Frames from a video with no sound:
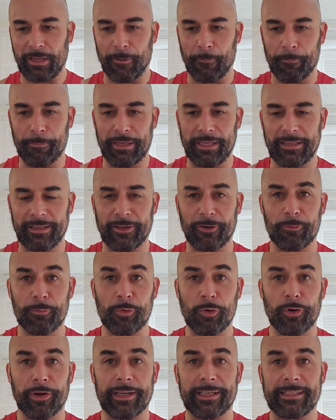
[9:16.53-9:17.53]
be a little
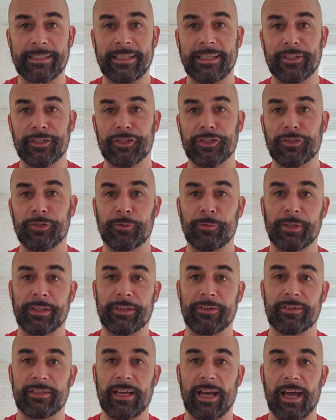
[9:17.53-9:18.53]
more intentional with
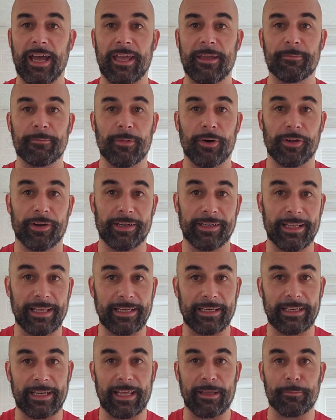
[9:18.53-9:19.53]
your time on a
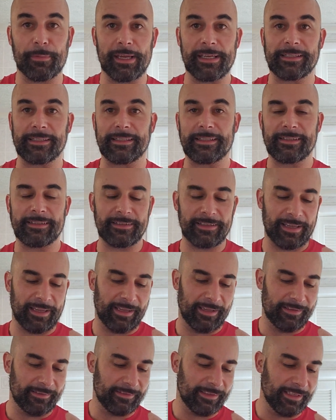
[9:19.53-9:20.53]
day-to-day basis
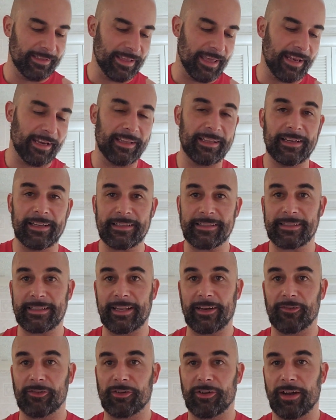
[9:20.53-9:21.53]
and get that in
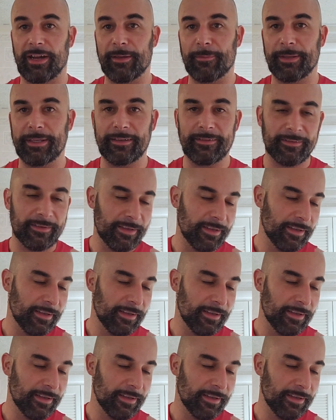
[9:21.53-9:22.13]
instead of cramming.